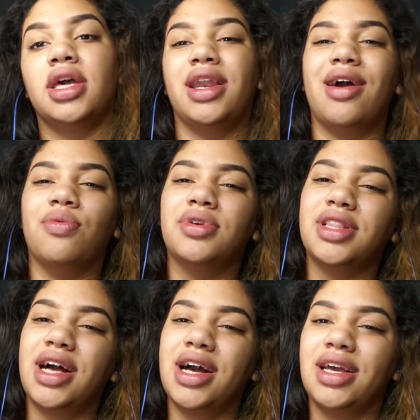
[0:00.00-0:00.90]
And I
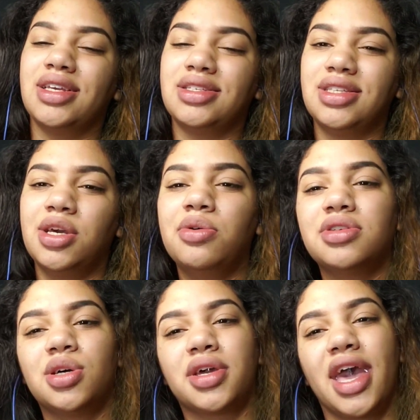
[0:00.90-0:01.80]
realized it
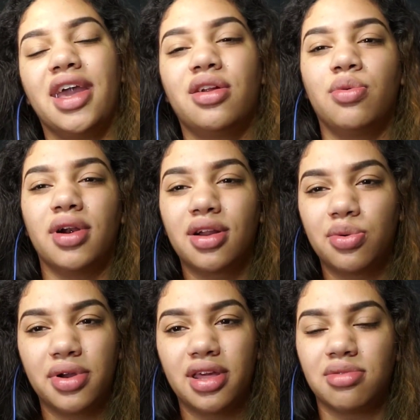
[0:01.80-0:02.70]
was okay to work
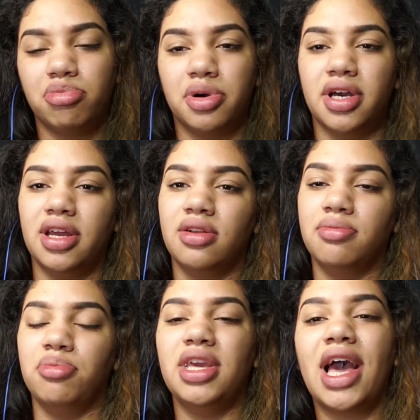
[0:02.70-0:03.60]
with, but
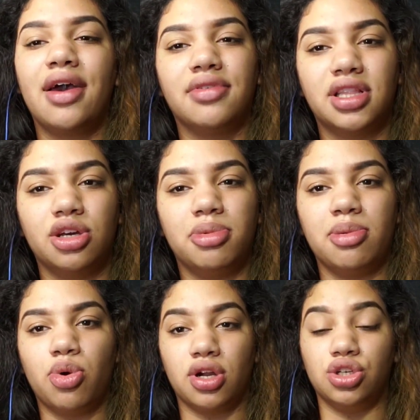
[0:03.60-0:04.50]
me having a little
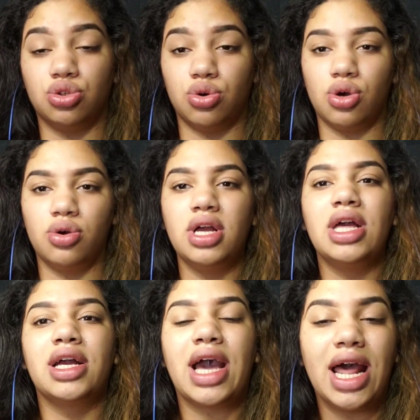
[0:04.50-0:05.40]
bit more control
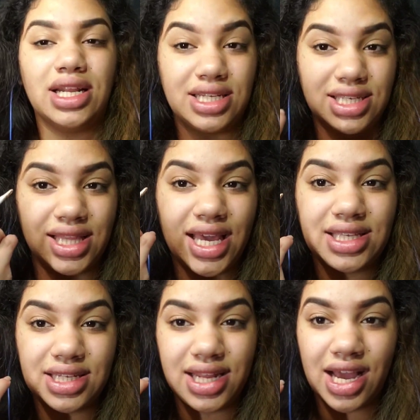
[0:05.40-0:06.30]
kind of just
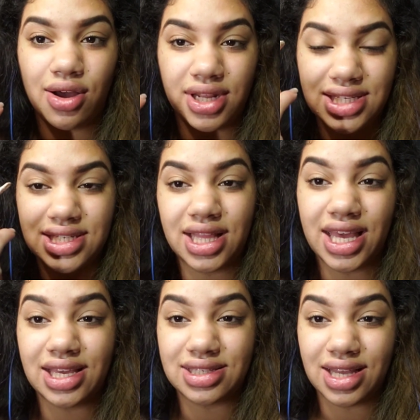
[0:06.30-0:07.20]
lays it down and
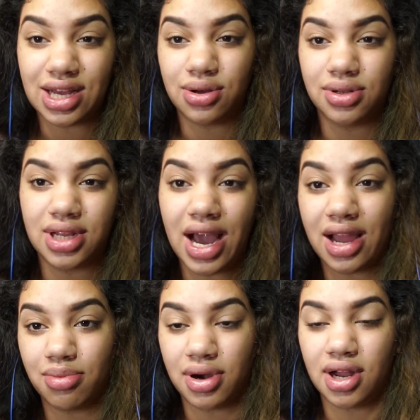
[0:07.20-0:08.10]
slays down the
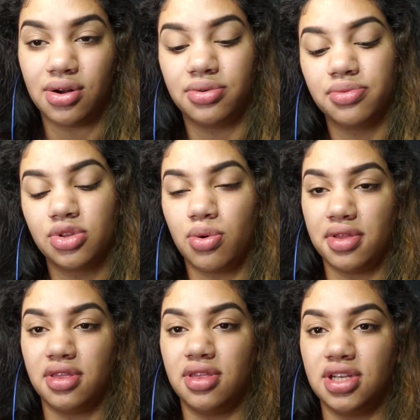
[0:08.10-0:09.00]
eyebrow,
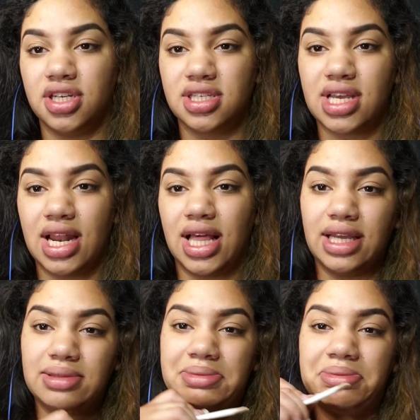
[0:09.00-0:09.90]
rather than just kind of
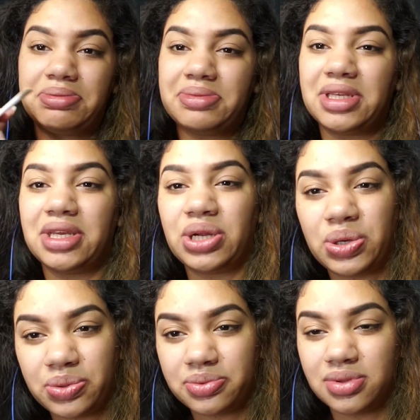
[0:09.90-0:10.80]
like,
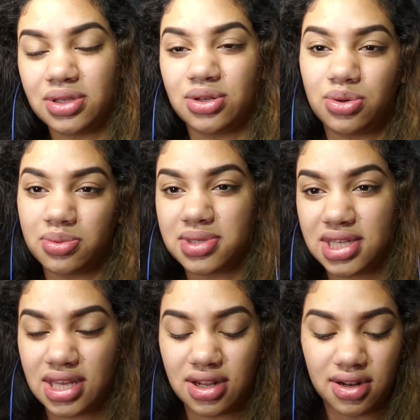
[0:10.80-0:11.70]
you know what I'm
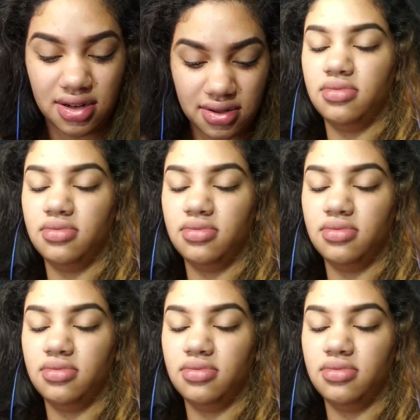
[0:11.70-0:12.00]
saying?